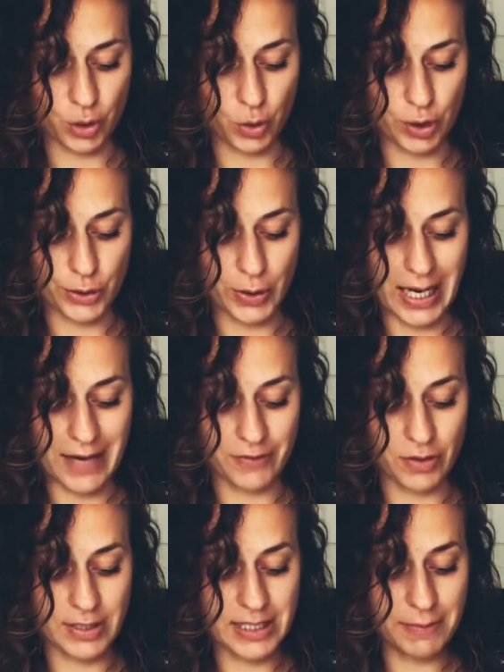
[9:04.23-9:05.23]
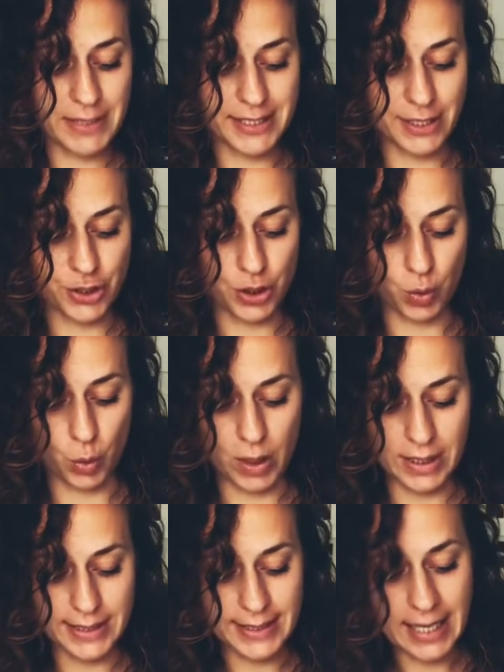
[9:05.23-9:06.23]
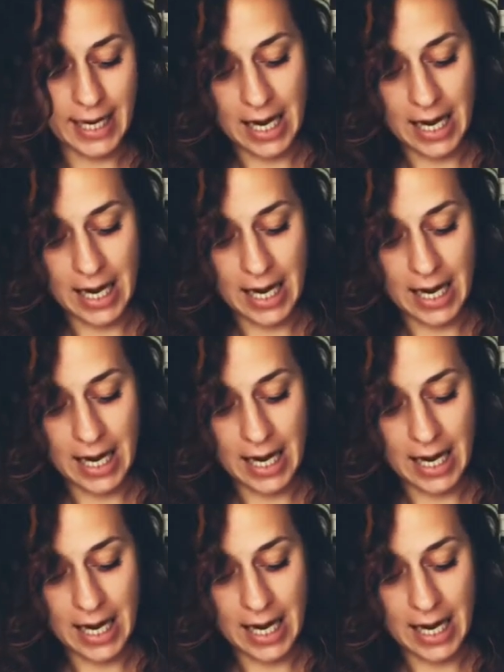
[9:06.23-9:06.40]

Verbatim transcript: oils you have, because some essential oils